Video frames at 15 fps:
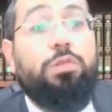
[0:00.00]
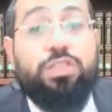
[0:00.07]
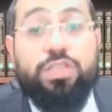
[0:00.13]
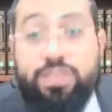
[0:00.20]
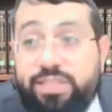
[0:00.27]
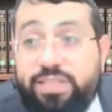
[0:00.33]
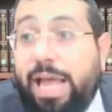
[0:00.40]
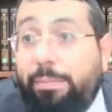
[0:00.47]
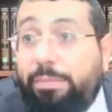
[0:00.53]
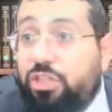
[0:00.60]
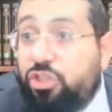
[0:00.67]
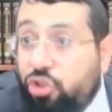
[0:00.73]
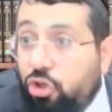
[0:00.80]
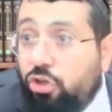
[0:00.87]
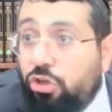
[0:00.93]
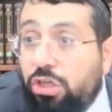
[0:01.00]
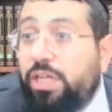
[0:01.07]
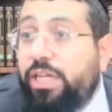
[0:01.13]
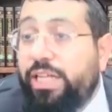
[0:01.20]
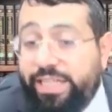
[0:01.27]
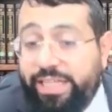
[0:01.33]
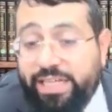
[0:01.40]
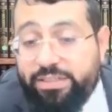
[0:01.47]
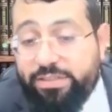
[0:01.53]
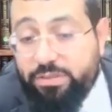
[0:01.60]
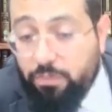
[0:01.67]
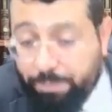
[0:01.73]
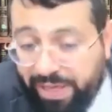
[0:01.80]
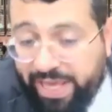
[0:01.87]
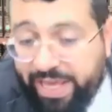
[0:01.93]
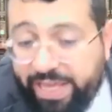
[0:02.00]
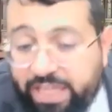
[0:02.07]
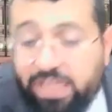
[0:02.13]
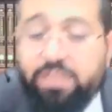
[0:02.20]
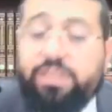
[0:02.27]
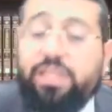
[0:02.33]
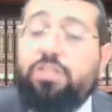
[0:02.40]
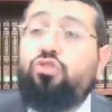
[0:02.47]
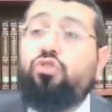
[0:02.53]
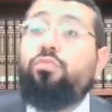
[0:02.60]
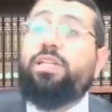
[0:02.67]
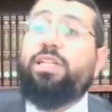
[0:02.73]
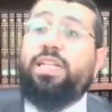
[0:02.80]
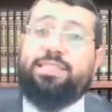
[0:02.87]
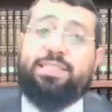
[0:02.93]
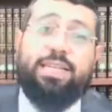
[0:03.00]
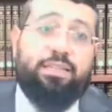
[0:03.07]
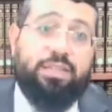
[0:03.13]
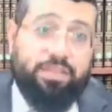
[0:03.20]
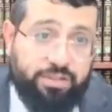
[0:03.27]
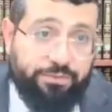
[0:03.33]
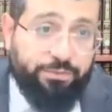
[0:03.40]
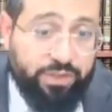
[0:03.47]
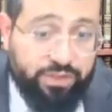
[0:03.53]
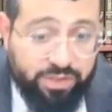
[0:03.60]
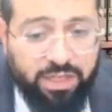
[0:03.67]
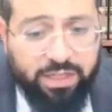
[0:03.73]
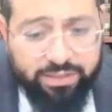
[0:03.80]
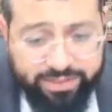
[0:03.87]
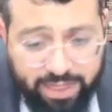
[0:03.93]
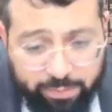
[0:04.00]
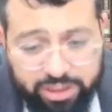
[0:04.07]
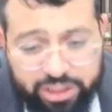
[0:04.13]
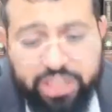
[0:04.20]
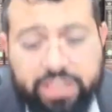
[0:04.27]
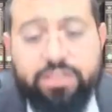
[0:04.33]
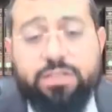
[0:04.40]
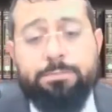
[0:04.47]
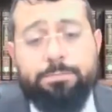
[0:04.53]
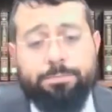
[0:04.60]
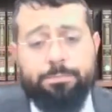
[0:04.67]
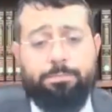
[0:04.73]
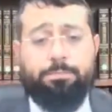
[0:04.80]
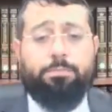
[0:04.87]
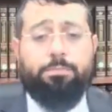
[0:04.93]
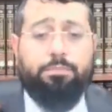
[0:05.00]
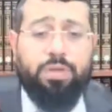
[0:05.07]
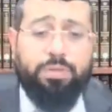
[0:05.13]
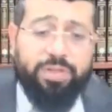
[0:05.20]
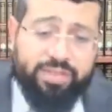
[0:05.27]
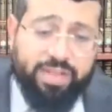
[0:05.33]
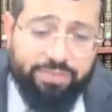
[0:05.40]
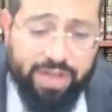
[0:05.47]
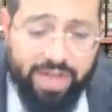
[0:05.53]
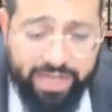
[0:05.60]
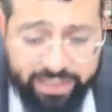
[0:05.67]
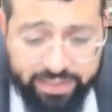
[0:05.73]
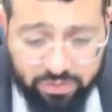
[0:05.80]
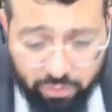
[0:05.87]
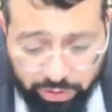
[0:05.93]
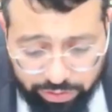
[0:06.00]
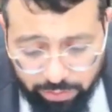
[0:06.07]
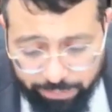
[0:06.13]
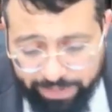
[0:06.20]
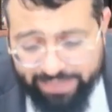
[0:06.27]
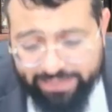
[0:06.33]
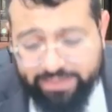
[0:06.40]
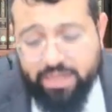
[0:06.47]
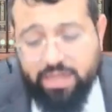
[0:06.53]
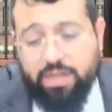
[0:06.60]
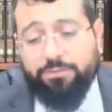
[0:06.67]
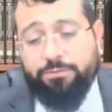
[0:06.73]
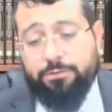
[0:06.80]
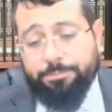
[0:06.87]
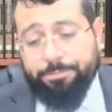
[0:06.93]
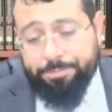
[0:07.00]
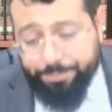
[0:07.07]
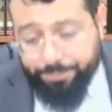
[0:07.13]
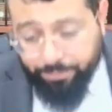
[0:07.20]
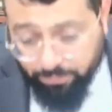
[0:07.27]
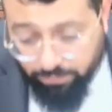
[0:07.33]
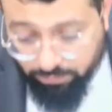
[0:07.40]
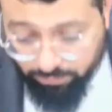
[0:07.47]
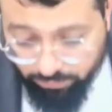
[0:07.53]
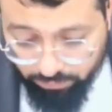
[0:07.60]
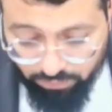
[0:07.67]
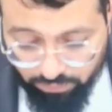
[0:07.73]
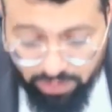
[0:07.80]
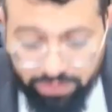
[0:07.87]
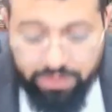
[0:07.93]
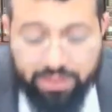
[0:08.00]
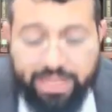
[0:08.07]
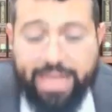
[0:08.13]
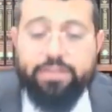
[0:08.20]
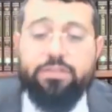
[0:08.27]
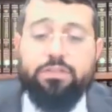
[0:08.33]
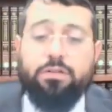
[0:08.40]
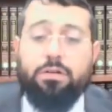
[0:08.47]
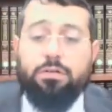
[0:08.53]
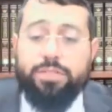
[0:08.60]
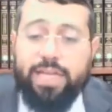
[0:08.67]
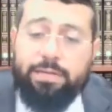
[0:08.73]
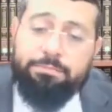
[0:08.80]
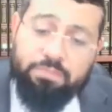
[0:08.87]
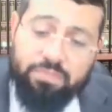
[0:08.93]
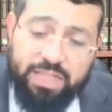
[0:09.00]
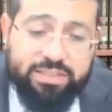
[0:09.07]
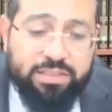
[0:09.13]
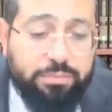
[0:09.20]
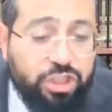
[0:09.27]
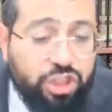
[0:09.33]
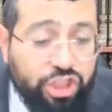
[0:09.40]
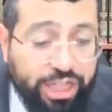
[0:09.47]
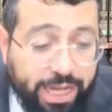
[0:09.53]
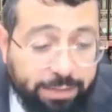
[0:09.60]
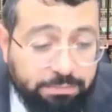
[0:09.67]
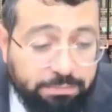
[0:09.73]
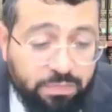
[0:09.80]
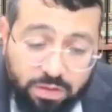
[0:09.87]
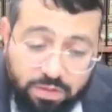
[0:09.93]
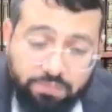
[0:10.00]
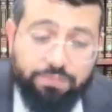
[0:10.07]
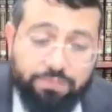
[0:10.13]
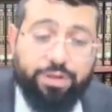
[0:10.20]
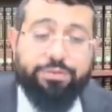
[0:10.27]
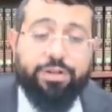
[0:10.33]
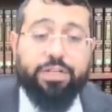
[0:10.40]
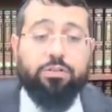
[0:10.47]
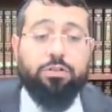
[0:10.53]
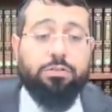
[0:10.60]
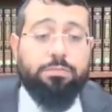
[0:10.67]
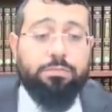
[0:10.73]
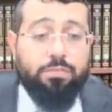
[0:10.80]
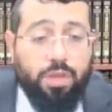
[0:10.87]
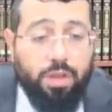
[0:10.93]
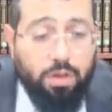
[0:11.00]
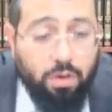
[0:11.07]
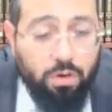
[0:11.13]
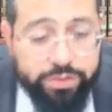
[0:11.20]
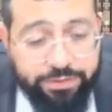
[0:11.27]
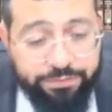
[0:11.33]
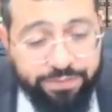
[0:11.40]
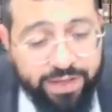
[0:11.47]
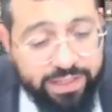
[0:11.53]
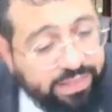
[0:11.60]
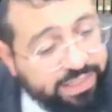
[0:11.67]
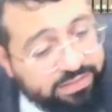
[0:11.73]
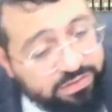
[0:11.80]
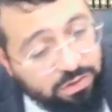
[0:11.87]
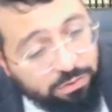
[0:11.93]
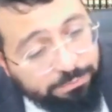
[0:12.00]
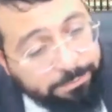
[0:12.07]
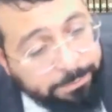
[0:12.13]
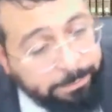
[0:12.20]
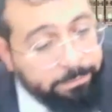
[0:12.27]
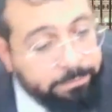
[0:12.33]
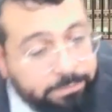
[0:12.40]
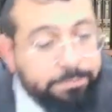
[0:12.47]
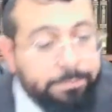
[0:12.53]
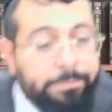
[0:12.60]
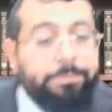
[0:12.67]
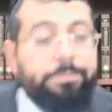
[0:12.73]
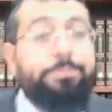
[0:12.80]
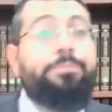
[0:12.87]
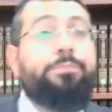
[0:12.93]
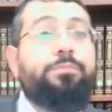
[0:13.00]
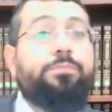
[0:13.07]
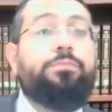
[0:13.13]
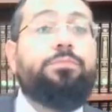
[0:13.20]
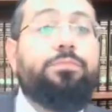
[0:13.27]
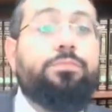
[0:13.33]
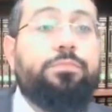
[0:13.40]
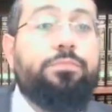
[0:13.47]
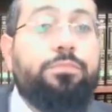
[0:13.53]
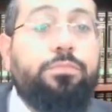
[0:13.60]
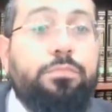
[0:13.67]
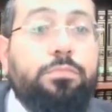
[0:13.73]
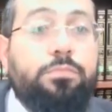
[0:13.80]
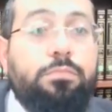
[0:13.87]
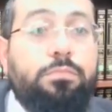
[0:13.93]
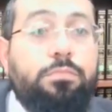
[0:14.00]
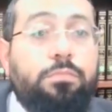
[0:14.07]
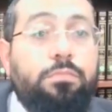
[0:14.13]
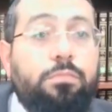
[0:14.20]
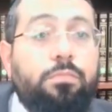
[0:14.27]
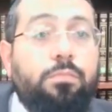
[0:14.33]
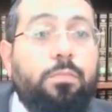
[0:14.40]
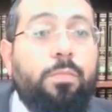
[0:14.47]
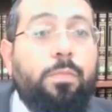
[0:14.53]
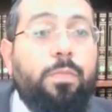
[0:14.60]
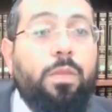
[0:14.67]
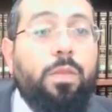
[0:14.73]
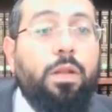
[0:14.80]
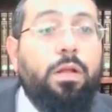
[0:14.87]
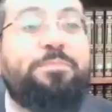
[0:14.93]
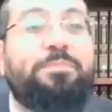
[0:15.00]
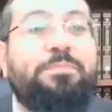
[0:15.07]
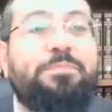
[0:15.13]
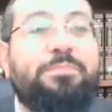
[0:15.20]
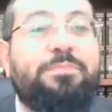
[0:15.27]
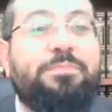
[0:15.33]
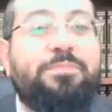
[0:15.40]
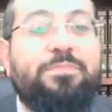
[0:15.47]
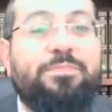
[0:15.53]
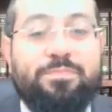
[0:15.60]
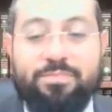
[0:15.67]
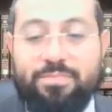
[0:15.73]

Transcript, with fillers: which is damager, he has to pay tashlum nezek, the different damages, b'mitavares with the best of the land. Okay, that's a mishnah. Very, very good. Okay, fine. Let's go. Excuse me. What does it mean? I mean, just